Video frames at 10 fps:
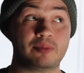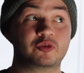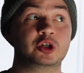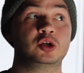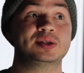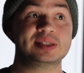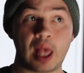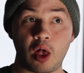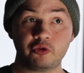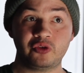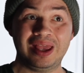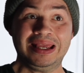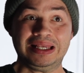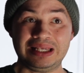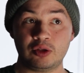up for yourself,
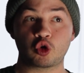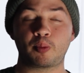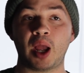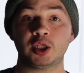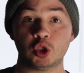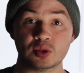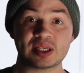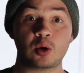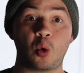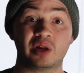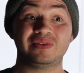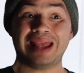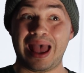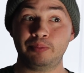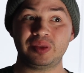either by using one of the
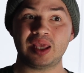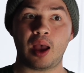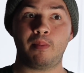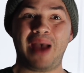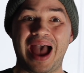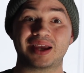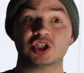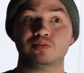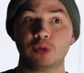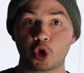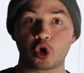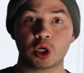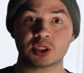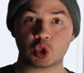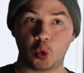NPM package
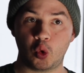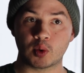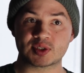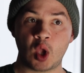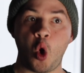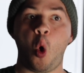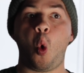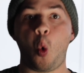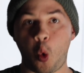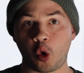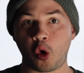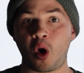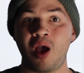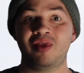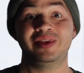mirroring tools
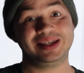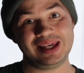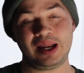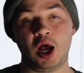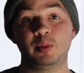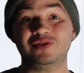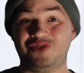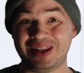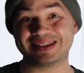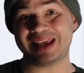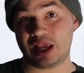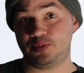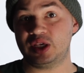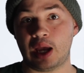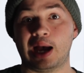or the GitHub Events
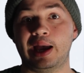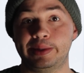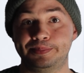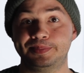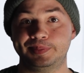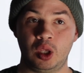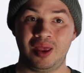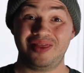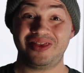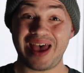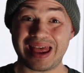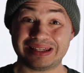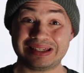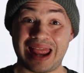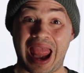API.
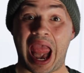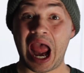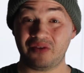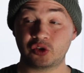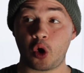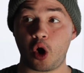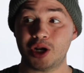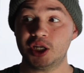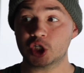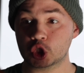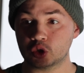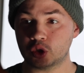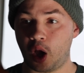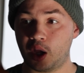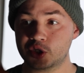Then, after our initial
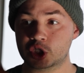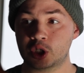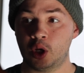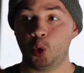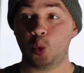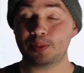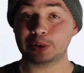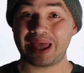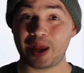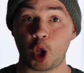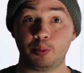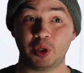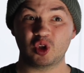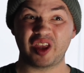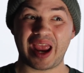launch, we plan on
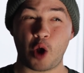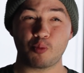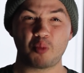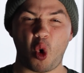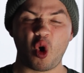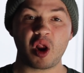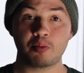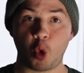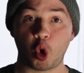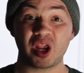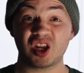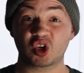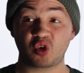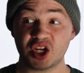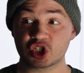building out more and more
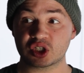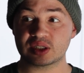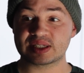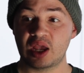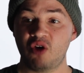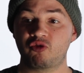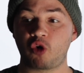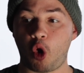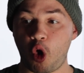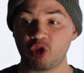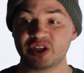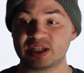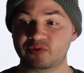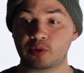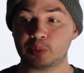integrations for all the
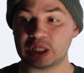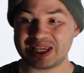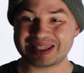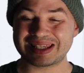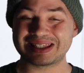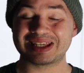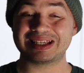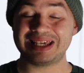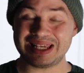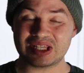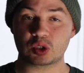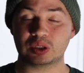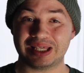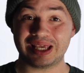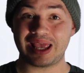different places that keys are
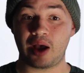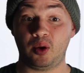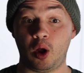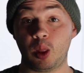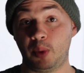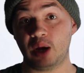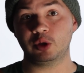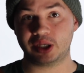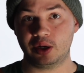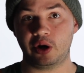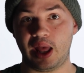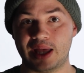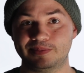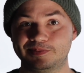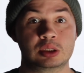leaking out on the public
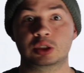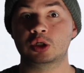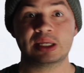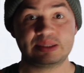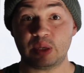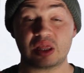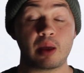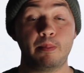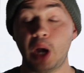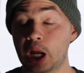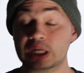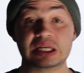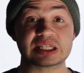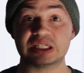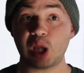internet. Because trust me, the buck
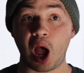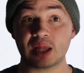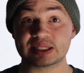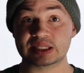does not